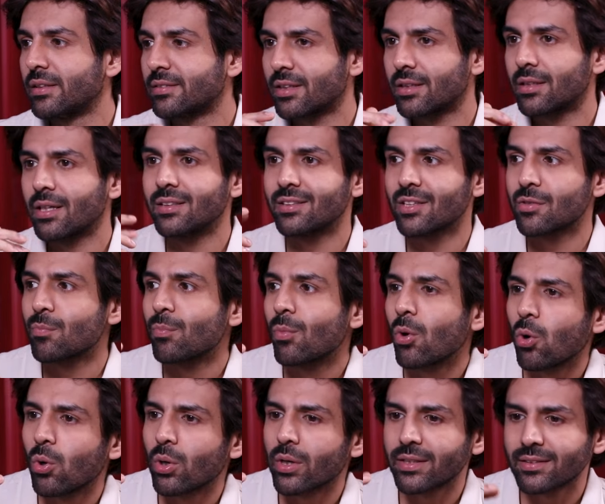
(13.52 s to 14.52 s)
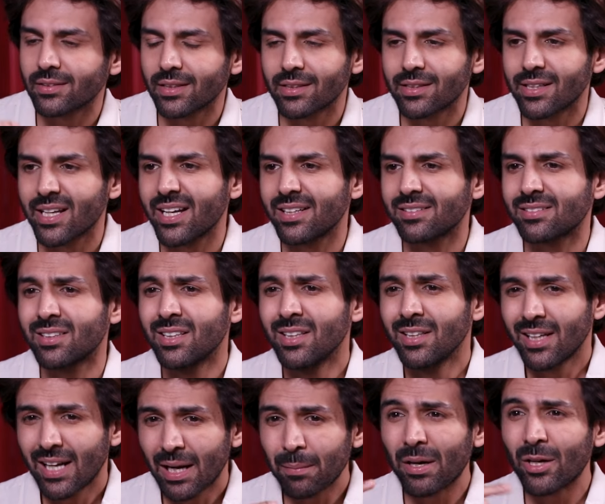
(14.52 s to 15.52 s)
Is it more? Is it less?
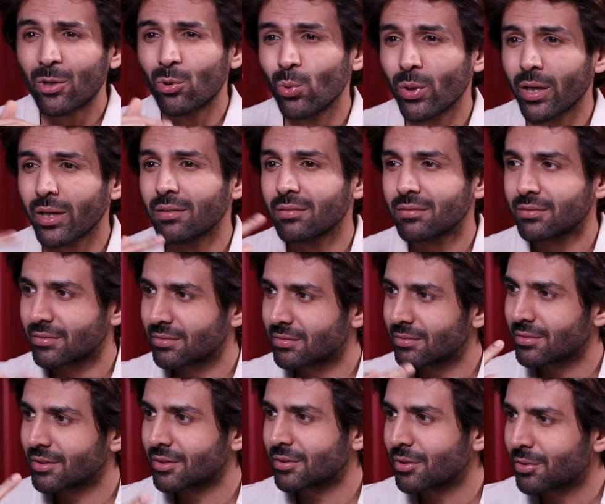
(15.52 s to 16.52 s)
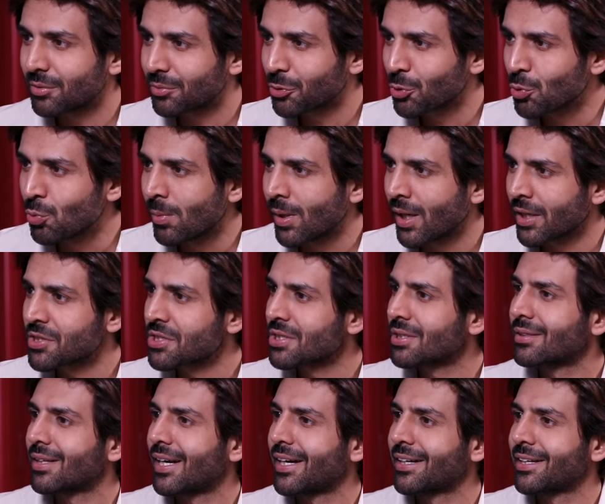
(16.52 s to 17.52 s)
Am I doing too much
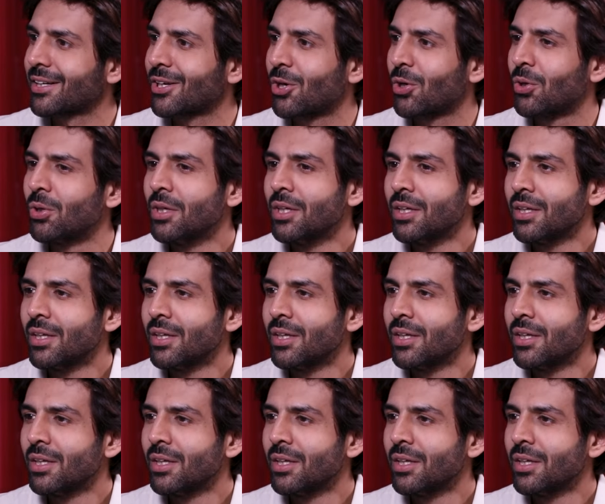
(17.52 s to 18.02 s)
right now?